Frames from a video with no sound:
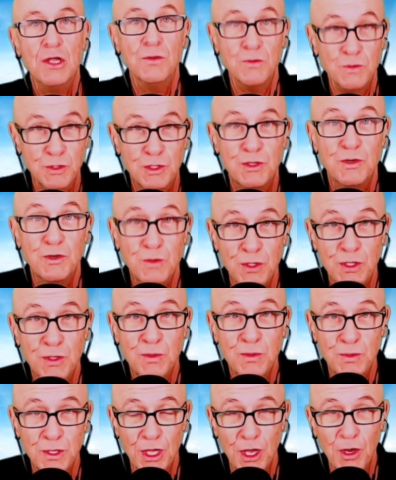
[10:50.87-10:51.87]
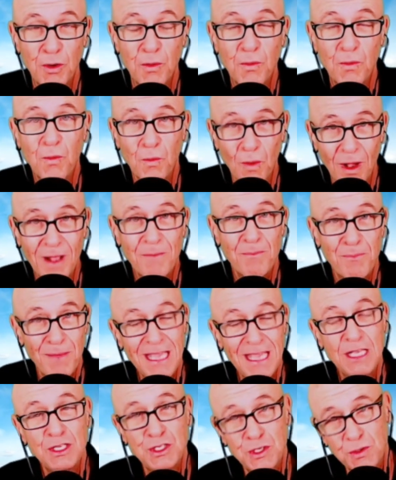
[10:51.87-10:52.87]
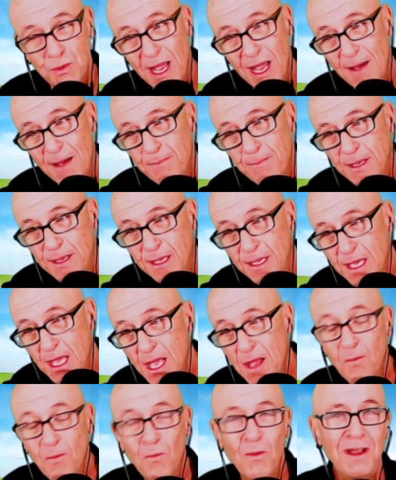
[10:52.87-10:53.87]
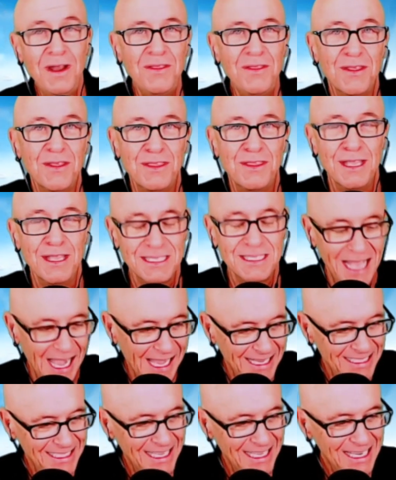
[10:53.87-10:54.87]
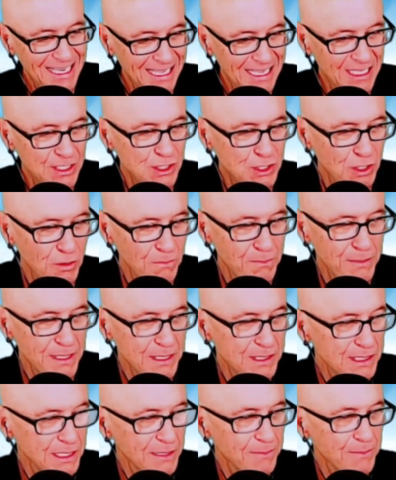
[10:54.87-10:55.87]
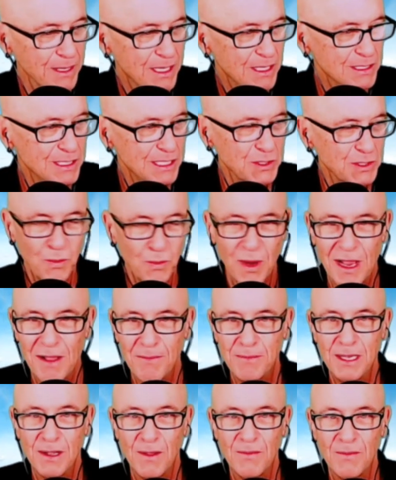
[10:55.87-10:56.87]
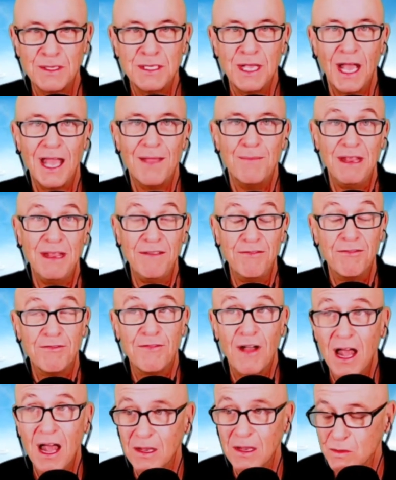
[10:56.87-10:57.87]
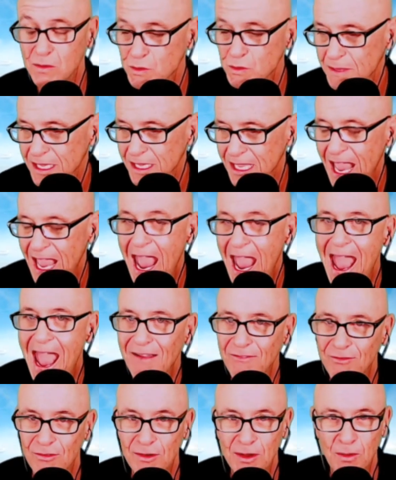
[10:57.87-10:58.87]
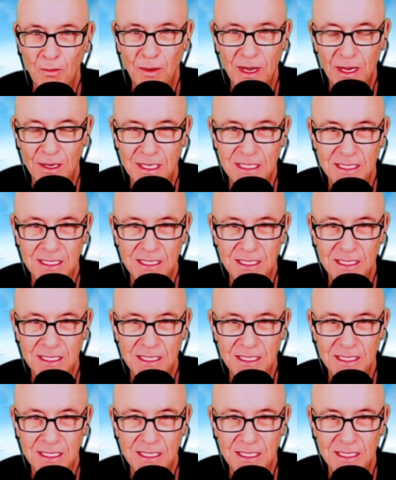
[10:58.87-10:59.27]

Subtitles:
Do you know what makes you happy? One of the things, I tend to get so busy because he's around me all the time and he follows me everywhere.